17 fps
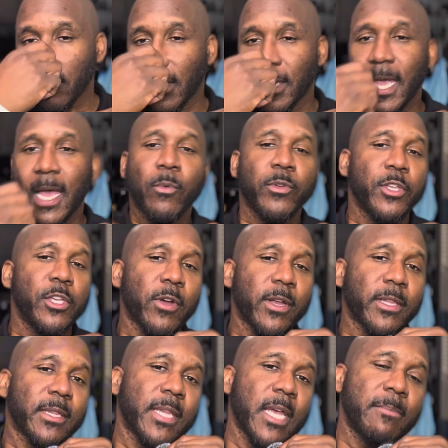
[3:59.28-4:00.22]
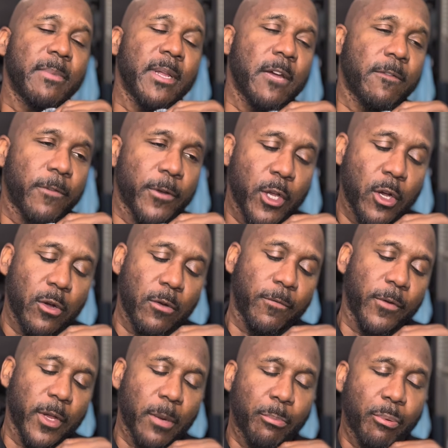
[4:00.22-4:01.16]
Okay, when you create the thumbnail for your
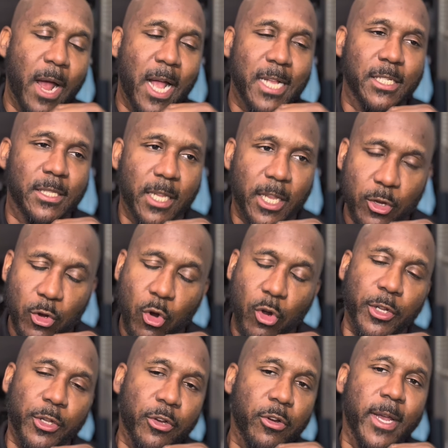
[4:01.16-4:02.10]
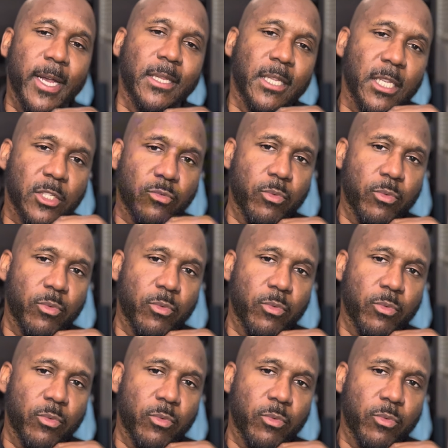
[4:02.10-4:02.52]
project that you're going to create this